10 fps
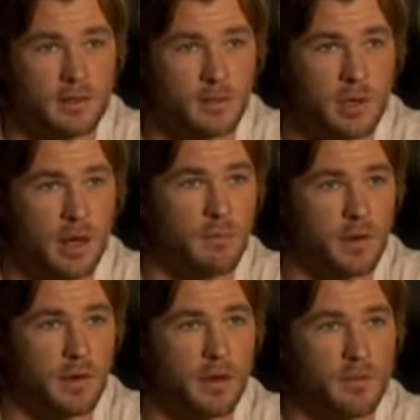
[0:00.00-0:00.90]
There's some
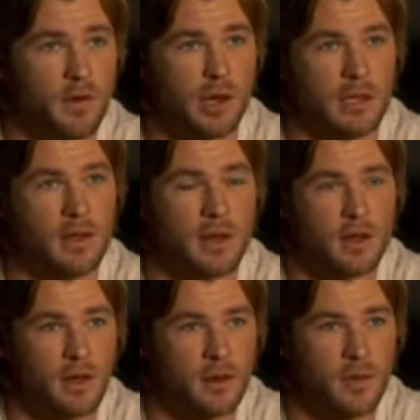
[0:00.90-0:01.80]
comfort in that. Finally, they kind